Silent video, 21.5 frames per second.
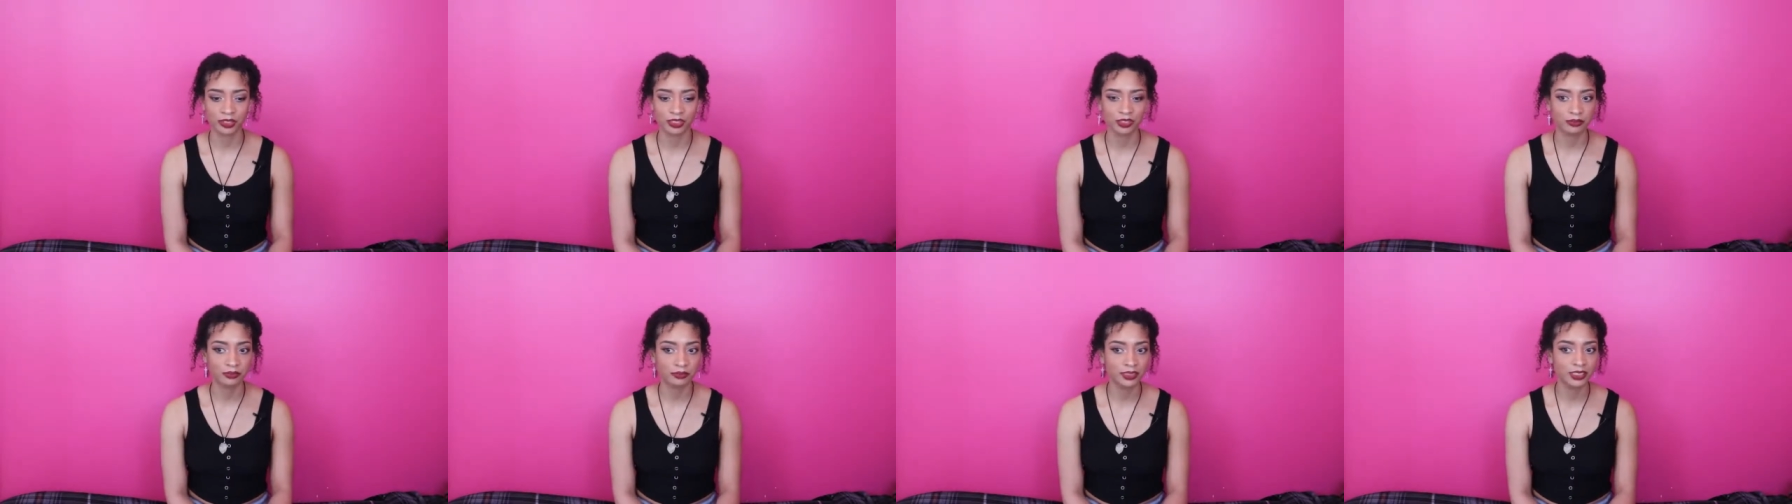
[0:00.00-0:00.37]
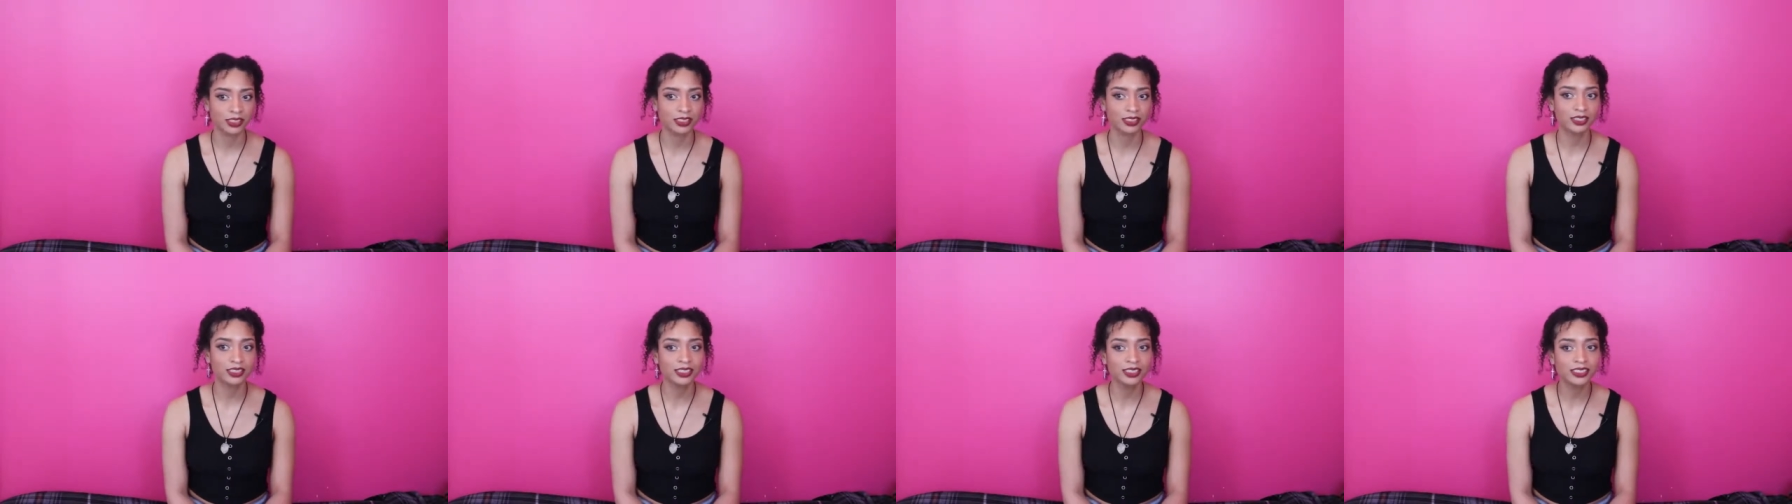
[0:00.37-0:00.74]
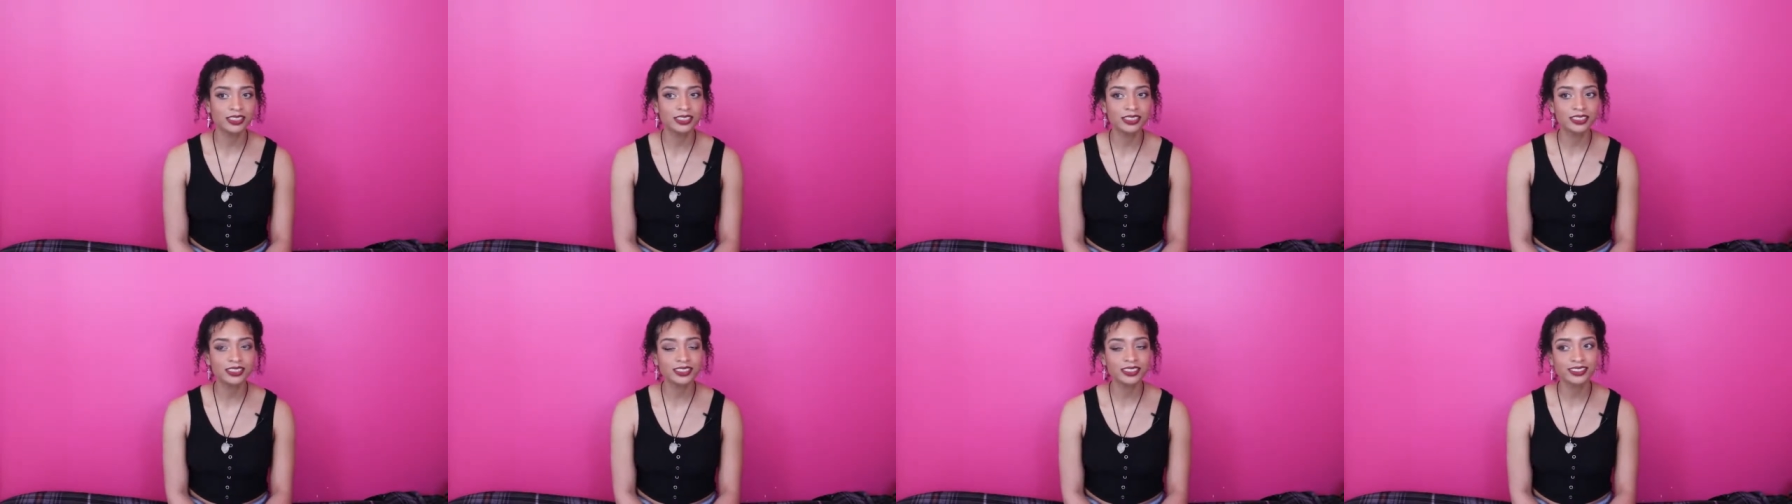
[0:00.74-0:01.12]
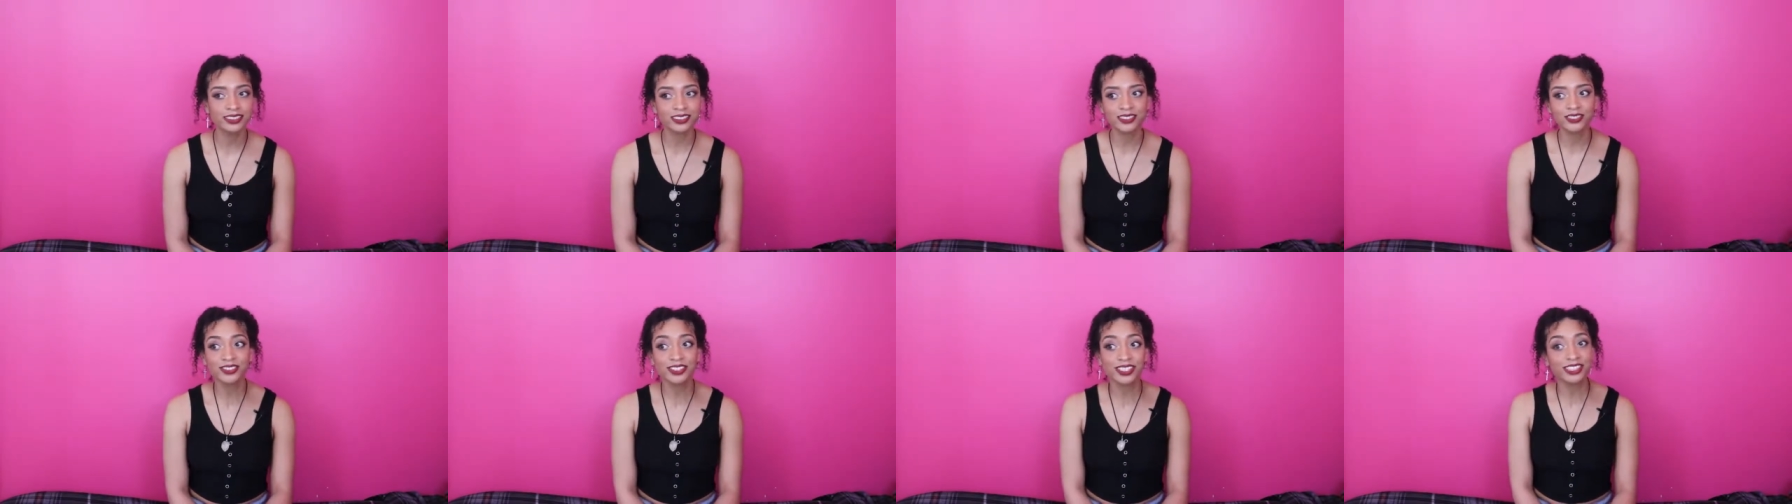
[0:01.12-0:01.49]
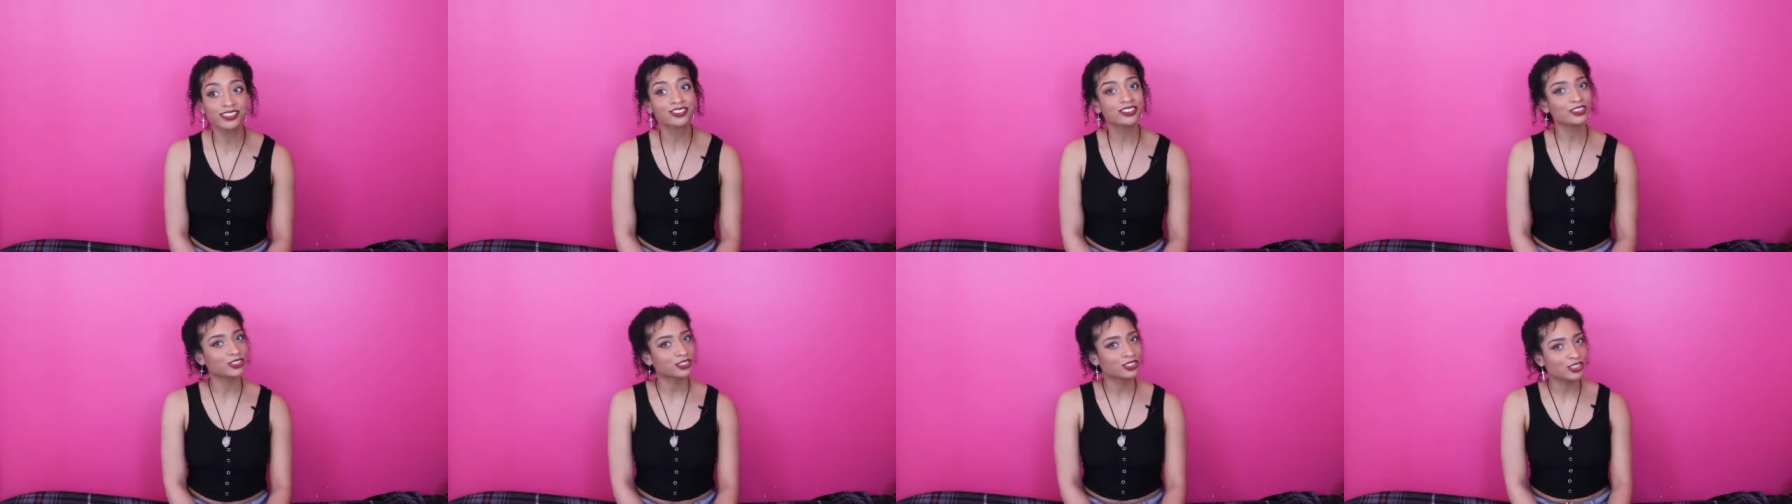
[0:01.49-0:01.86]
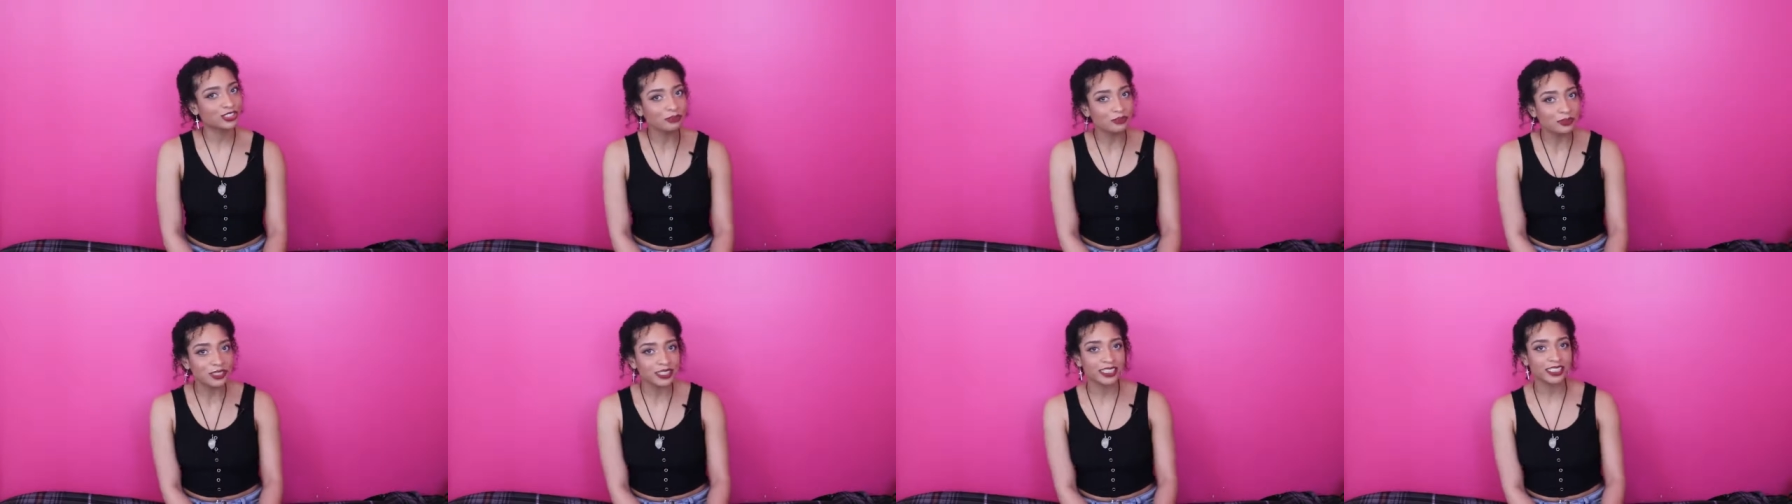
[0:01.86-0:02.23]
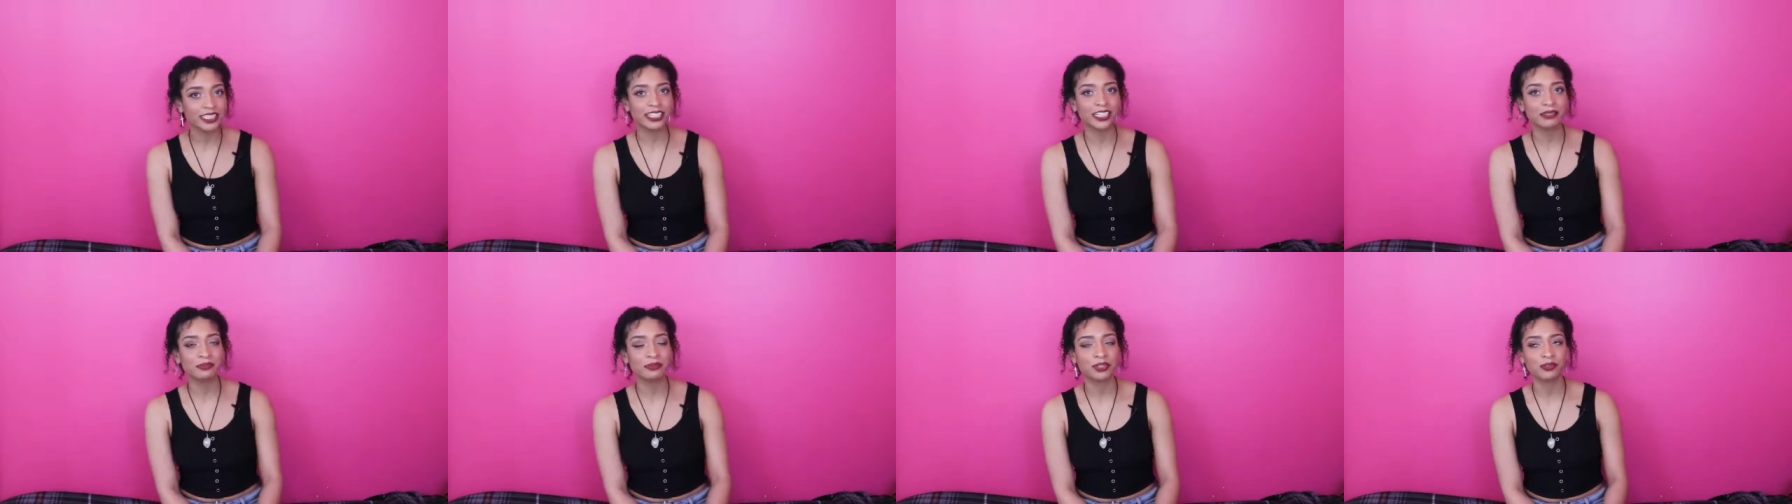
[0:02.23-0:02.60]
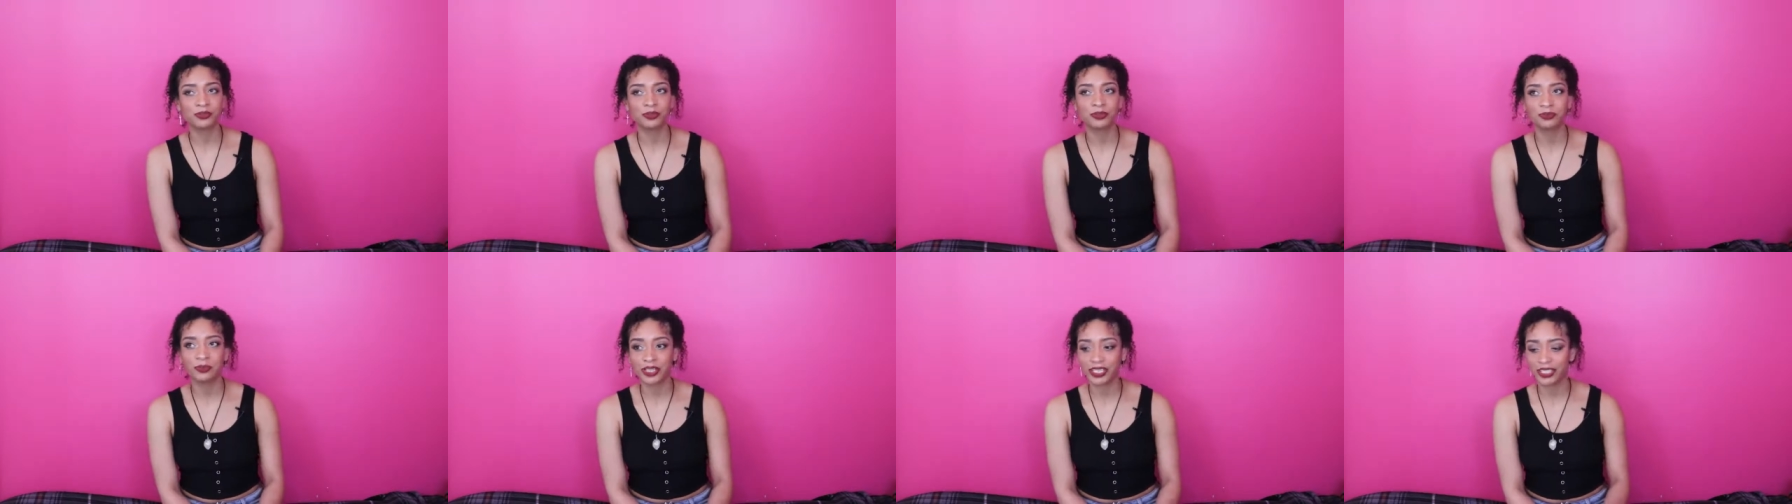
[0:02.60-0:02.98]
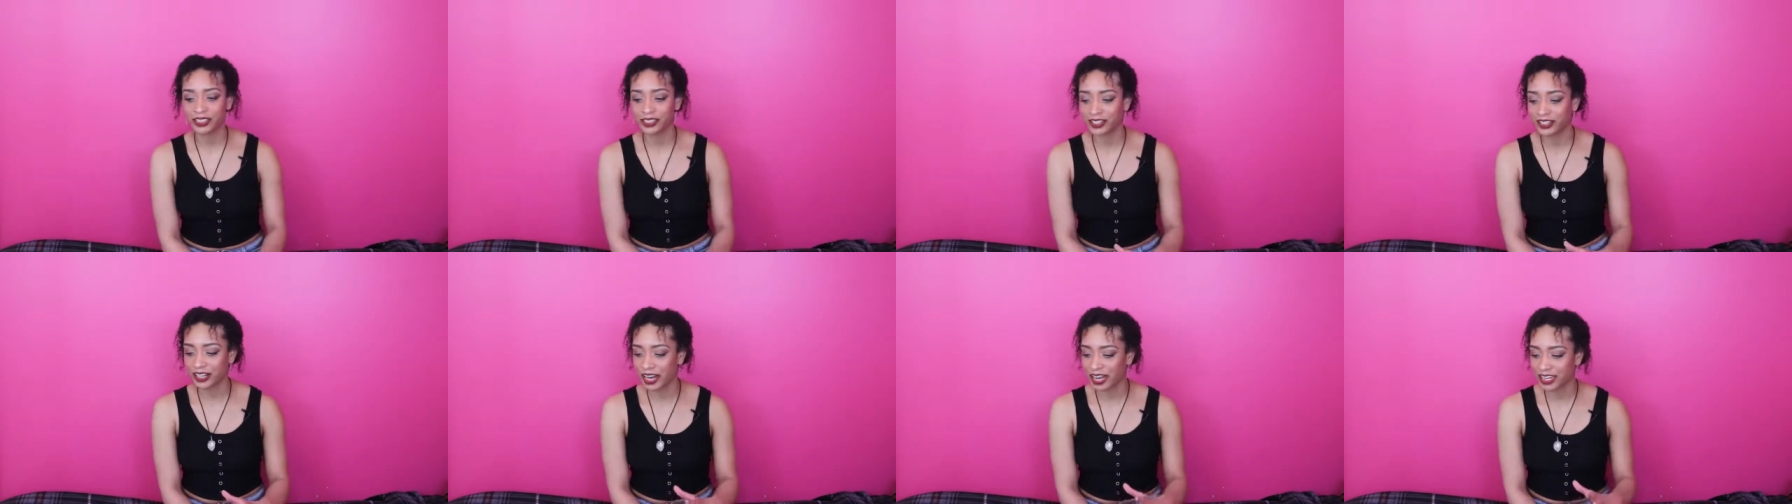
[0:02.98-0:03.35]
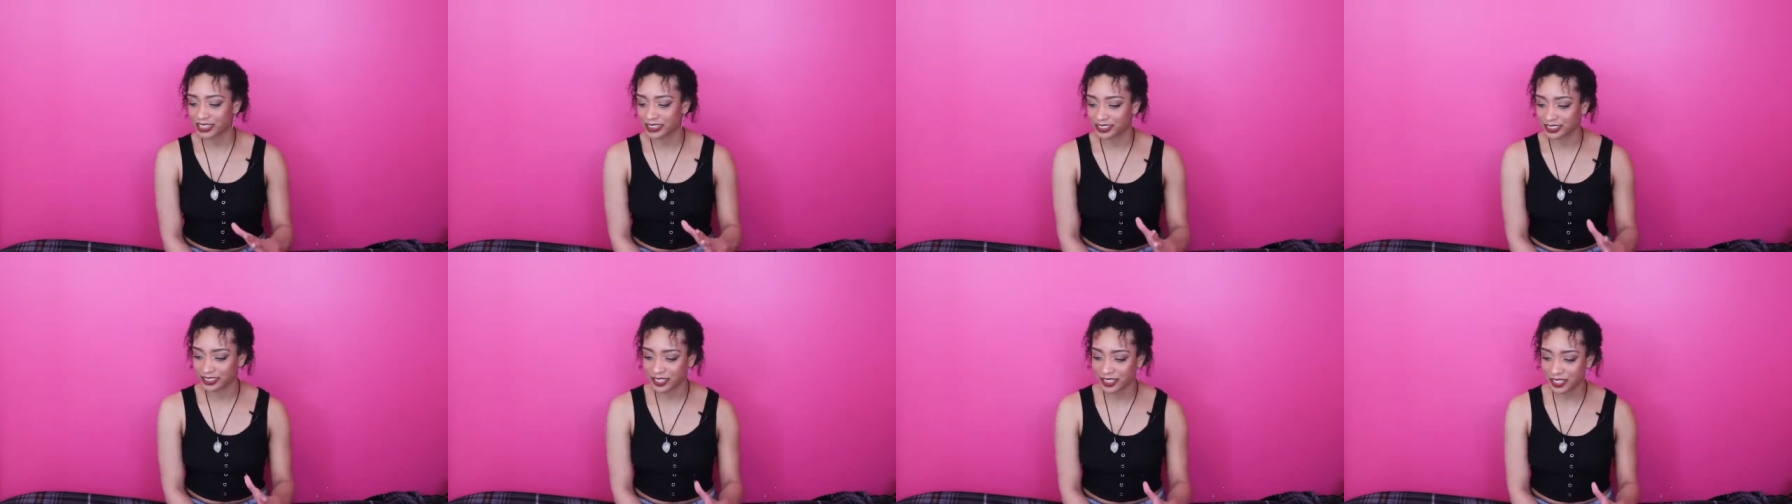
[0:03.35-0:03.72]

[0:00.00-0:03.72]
Like, oh my gosh, like her videos are super deep and will wake your ass